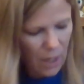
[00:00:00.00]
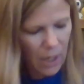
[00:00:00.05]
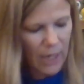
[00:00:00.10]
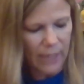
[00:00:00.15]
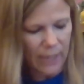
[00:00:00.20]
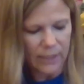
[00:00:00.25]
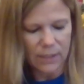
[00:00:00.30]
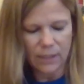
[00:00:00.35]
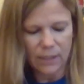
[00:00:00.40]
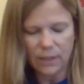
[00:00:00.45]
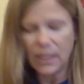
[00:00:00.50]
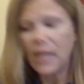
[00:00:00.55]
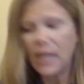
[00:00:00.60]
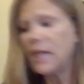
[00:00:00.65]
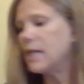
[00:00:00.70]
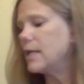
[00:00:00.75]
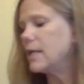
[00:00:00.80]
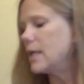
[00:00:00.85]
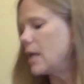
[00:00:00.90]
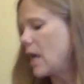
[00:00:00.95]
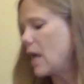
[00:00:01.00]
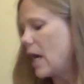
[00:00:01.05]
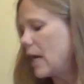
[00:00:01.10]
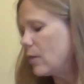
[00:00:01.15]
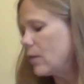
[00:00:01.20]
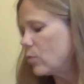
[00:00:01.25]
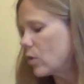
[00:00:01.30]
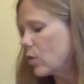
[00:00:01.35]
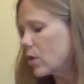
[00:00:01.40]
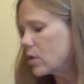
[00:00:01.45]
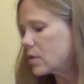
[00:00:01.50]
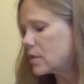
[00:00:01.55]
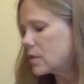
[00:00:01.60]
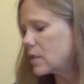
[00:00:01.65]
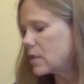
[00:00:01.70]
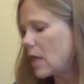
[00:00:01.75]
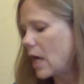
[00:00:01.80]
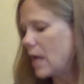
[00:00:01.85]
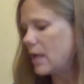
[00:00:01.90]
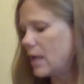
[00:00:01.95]
All right, then I worked
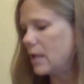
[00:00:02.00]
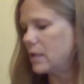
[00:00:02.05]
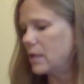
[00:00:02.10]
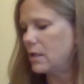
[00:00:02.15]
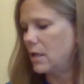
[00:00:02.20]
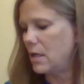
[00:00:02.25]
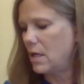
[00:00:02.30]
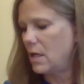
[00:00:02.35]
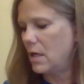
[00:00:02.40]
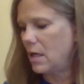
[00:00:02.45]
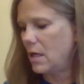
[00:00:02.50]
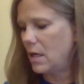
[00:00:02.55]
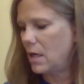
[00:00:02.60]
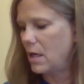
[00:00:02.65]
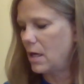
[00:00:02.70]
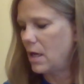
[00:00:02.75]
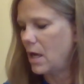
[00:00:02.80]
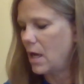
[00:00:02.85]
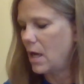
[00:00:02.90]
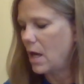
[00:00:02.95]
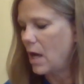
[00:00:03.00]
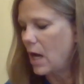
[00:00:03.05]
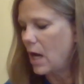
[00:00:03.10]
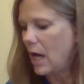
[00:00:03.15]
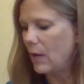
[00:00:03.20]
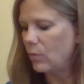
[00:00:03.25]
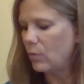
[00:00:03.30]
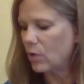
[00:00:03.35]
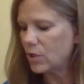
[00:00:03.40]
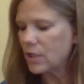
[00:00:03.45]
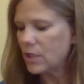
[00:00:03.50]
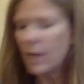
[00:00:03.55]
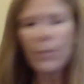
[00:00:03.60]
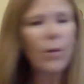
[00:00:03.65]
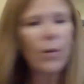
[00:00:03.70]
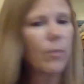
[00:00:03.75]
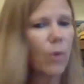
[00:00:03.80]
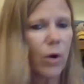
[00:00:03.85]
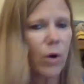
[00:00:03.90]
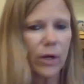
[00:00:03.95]
on I worked on
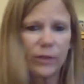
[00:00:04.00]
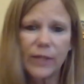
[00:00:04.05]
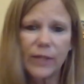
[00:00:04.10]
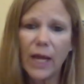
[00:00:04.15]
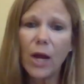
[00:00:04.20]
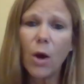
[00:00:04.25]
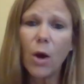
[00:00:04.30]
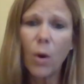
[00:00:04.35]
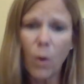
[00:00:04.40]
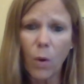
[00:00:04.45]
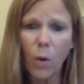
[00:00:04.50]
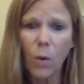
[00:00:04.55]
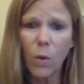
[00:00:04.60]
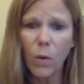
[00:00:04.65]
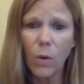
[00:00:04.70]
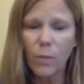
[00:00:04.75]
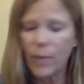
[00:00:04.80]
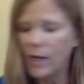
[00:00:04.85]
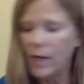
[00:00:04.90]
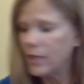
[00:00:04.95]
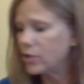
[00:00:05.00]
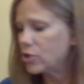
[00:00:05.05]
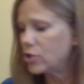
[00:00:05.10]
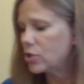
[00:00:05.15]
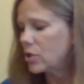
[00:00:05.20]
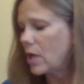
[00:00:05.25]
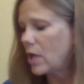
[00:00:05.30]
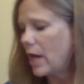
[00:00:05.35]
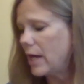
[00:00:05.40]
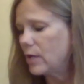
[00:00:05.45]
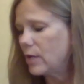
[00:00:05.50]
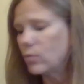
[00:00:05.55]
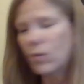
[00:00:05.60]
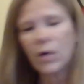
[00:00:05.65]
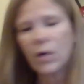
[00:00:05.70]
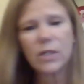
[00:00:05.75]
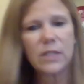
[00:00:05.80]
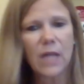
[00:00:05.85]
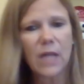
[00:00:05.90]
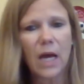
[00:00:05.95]
Memorial Day a whole whole bunch. I had
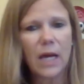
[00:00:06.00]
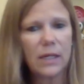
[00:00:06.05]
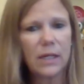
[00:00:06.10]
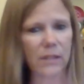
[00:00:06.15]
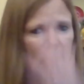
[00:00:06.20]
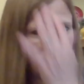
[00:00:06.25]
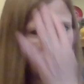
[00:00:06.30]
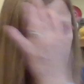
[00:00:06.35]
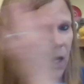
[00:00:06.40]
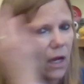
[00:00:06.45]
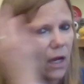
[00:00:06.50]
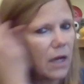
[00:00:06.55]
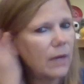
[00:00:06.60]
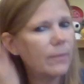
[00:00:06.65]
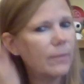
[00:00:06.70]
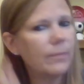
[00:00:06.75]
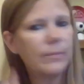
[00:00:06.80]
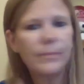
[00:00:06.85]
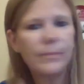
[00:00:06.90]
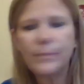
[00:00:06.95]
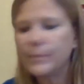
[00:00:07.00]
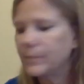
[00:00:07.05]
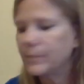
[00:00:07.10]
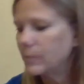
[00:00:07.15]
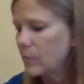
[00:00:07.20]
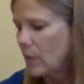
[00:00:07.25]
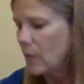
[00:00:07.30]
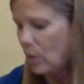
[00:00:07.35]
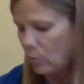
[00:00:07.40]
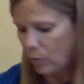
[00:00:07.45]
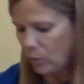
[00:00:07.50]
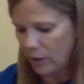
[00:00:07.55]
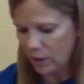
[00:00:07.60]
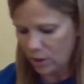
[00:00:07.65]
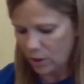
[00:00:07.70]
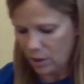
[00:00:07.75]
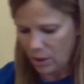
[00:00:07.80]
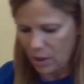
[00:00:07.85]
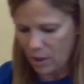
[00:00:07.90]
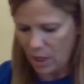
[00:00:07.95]
worked on um,
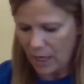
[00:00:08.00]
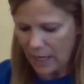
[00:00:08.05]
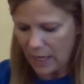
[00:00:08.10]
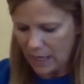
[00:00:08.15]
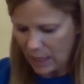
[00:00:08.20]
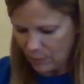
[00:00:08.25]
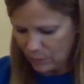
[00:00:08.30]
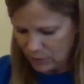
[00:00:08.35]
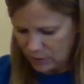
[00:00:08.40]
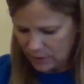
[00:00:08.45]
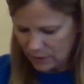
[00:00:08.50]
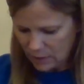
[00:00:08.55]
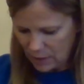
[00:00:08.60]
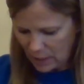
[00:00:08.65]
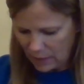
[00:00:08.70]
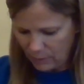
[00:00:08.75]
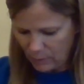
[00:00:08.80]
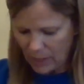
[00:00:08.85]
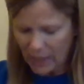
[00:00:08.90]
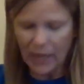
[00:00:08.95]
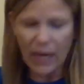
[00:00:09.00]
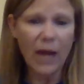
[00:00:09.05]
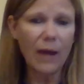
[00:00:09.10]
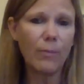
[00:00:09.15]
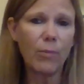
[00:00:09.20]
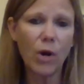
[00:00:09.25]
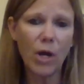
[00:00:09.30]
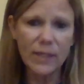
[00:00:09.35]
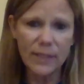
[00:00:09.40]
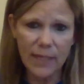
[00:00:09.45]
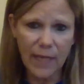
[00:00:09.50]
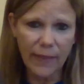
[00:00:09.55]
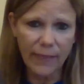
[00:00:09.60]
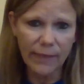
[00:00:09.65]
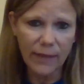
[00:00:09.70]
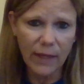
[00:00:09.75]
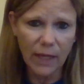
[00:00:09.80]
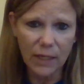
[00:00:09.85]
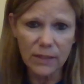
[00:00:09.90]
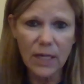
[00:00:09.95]
Whitaker, and I was I'm like I brought
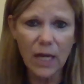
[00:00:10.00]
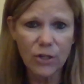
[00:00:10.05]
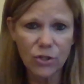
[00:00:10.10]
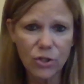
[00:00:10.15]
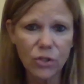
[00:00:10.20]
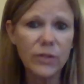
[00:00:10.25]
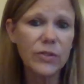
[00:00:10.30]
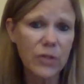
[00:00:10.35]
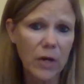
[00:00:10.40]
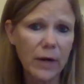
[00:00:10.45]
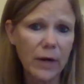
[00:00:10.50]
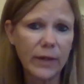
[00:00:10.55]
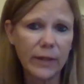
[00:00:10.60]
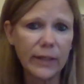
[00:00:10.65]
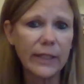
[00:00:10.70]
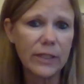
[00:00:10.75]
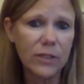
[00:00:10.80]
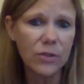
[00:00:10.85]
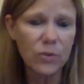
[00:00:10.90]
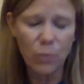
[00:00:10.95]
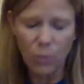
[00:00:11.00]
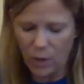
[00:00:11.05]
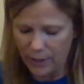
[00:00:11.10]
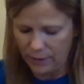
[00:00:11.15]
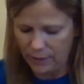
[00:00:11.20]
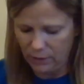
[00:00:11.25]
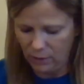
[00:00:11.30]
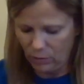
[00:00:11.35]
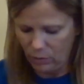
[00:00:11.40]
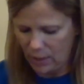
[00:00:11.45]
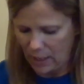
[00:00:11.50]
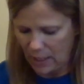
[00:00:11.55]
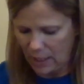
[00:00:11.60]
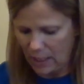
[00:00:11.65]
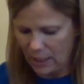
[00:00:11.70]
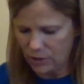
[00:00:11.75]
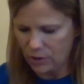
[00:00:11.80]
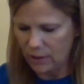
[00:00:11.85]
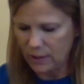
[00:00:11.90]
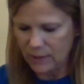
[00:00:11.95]
ten things. I should start at least one new thing.
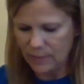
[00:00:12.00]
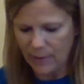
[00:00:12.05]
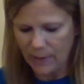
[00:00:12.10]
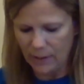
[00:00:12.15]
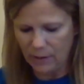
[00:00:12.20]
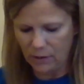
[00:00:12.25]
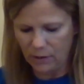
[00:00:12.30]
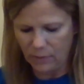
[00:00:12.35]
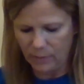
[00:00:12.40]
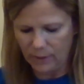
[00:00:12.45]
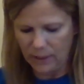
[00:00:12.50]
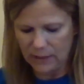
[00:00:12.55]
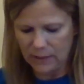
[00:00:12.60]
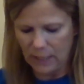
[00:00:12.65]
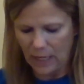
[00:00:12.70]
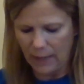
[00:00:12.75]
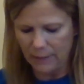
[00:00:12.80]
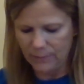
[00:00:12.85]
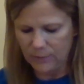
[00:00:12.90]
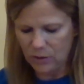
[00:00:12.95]
I should spend a little bit of time.